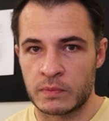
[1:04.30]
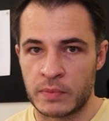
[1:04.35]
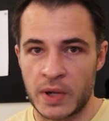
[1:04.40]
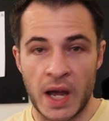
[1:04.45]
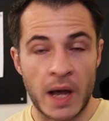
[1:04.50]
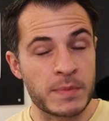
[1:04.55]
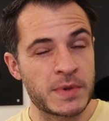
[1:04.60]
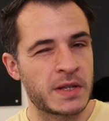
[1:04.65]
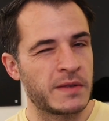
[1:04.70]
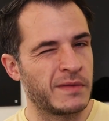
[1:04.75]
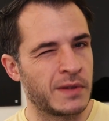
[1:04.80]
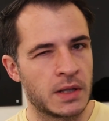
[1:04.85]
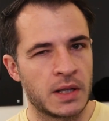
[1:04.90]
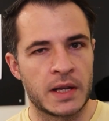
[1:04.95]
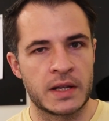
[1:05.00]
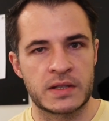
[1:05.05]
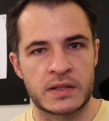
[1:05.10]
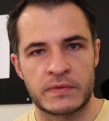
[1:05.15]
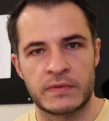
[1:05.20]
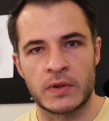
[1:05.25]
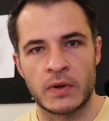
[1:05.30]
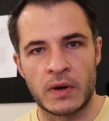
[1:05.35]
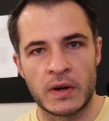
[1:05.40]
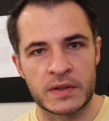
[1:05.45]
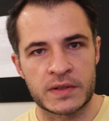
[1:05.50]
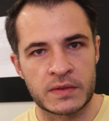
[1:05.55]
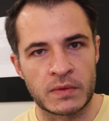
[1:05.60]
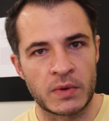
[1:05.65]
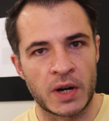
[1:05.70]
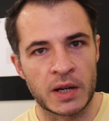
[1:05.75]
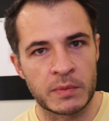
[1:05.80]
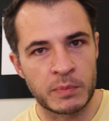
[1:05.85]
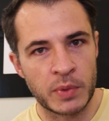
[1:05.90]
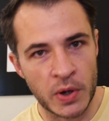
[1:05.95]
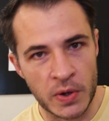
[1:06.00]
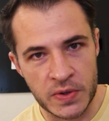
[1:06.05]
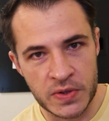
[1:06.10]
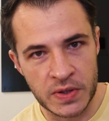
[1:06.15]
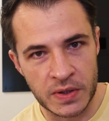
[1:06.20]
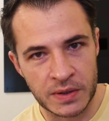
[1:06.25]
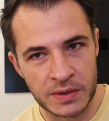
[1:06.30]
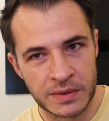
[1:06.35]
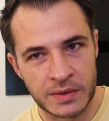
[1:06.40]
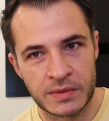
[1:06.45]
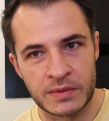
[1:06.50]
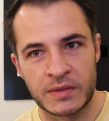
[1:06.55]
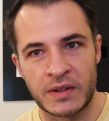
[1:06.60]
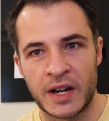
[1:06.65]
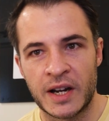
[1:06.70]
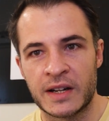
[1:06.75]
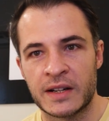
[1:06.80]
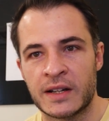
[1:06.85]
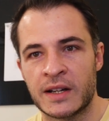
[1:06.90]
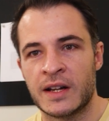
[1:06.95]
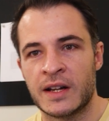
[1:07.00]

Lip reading: perhaps even less if you ask the right person, right?